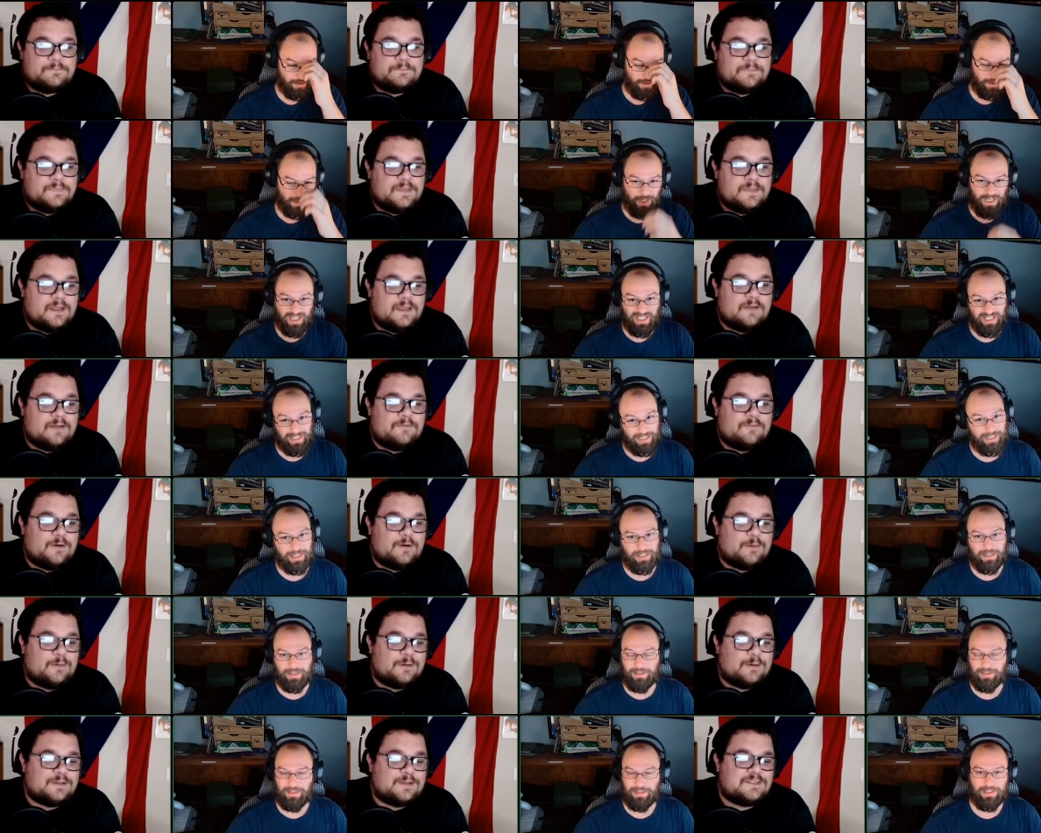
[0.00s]
Speaker 1: Not yeah.
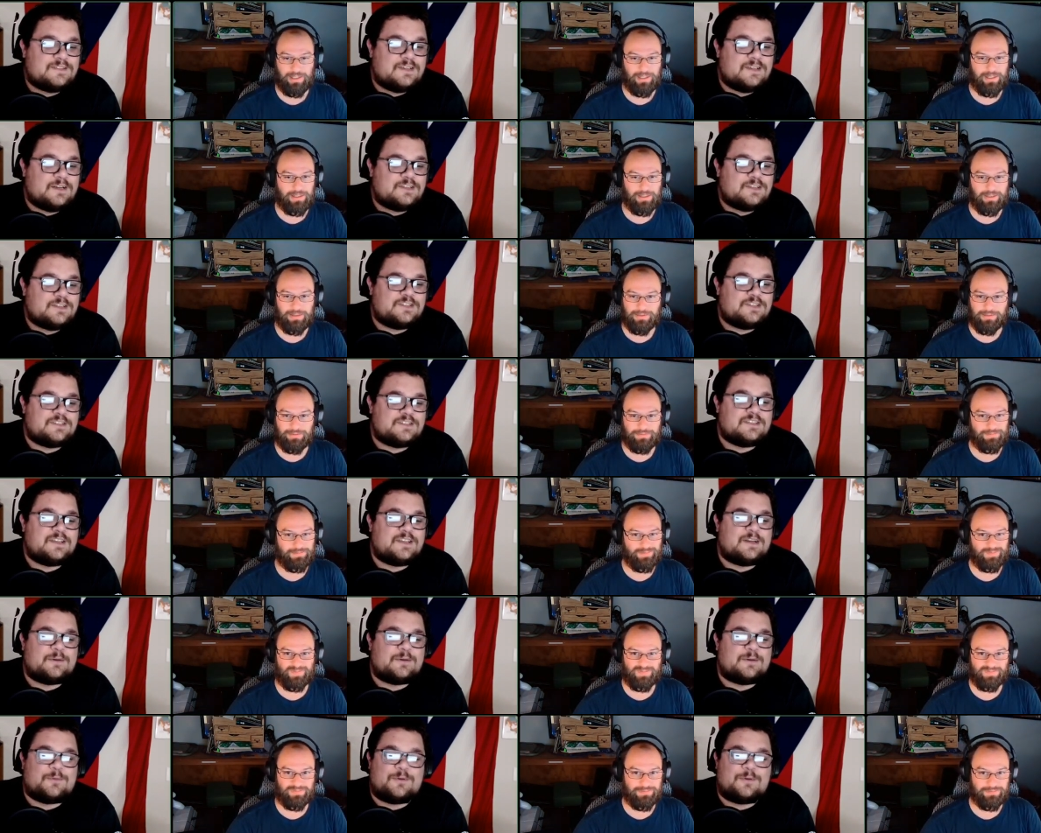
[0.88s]
farewell sucks. Just let
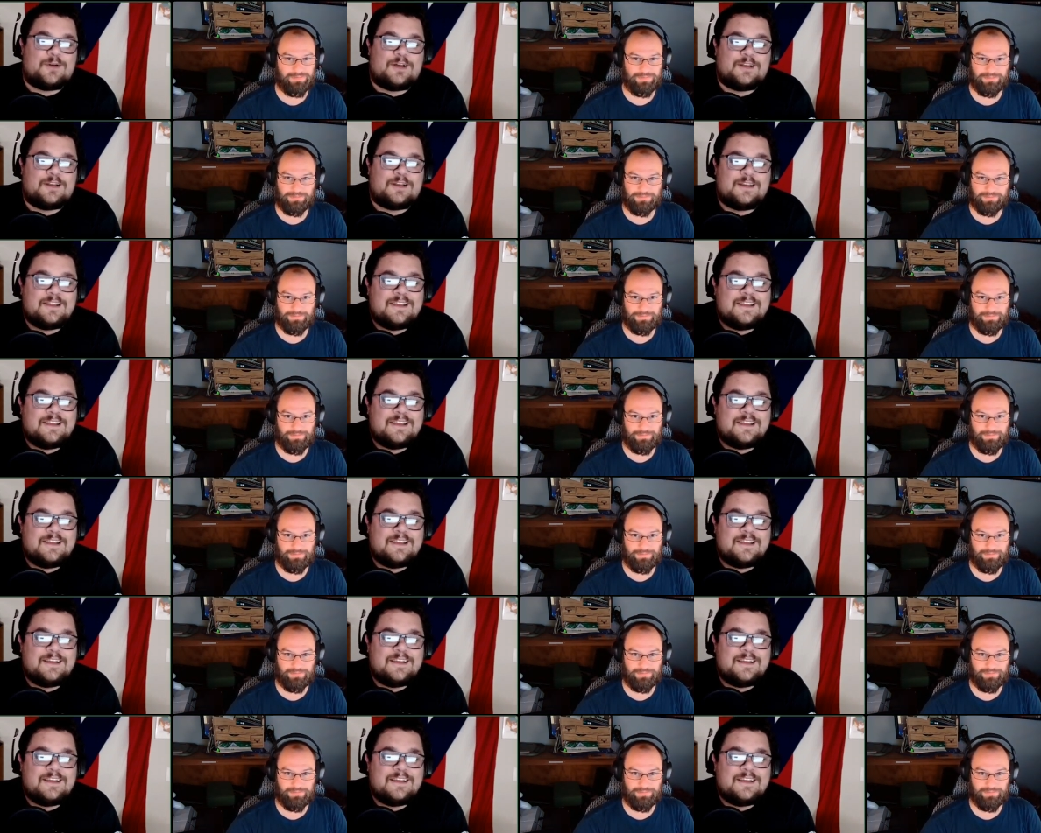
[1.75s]
it run.